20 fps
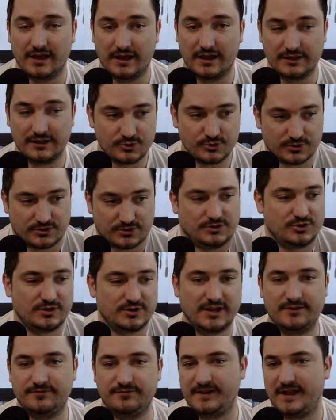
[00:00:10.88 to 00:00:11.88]
you're
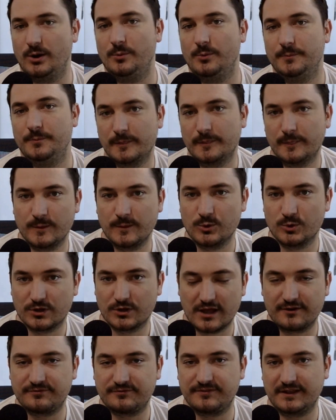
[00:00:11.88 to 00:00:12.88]
going to fail. You're
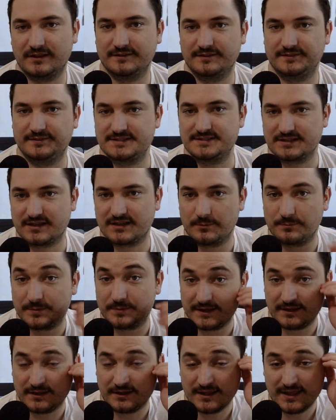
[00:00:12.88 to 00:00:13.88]
going to fail in this
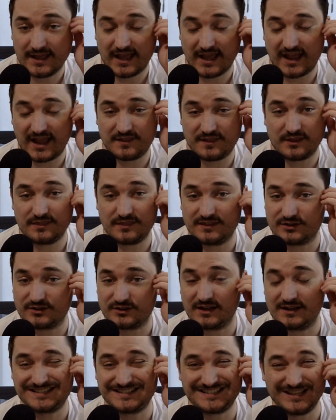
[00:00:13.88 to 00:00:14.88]
company, and they're
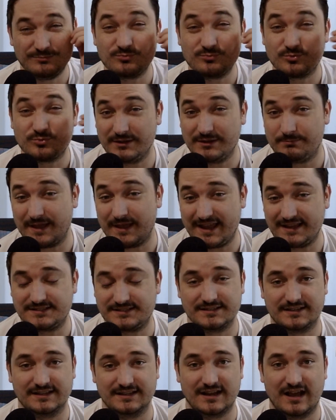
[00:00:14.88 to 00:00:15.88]
going to seem really
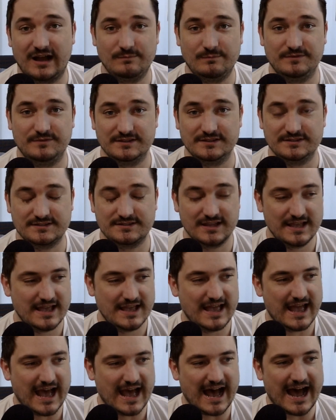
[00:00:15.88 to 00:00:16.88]
basic and obvious.
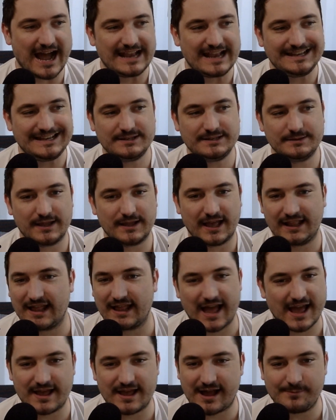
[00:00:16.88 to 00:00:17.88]

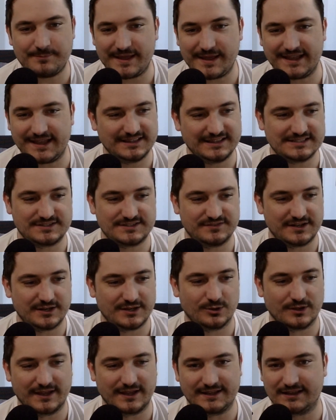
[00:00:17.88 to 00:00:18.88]
I'm making this
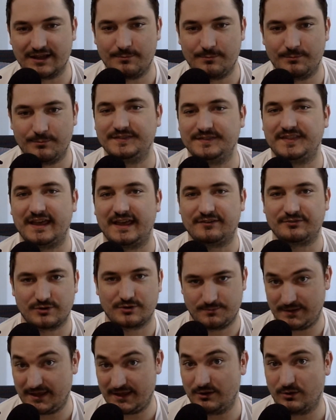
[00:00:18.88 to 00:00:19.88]
video like a month after I
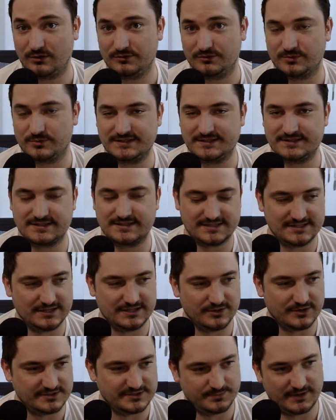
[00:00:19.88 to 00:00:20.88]
made all the rest of the
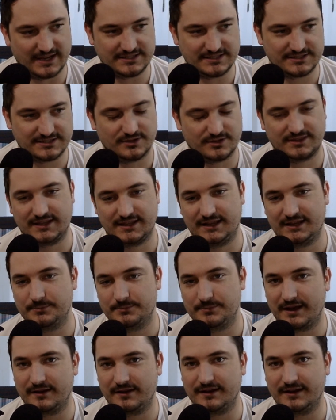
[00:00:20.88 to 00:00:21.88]
series, but I started thinking
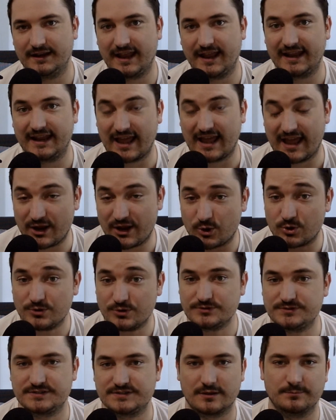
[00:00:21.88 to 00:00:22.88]
about it, and I
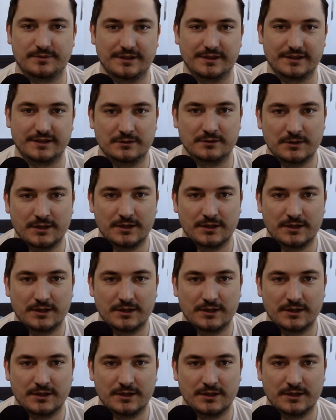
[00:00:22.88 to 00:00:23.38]
heard something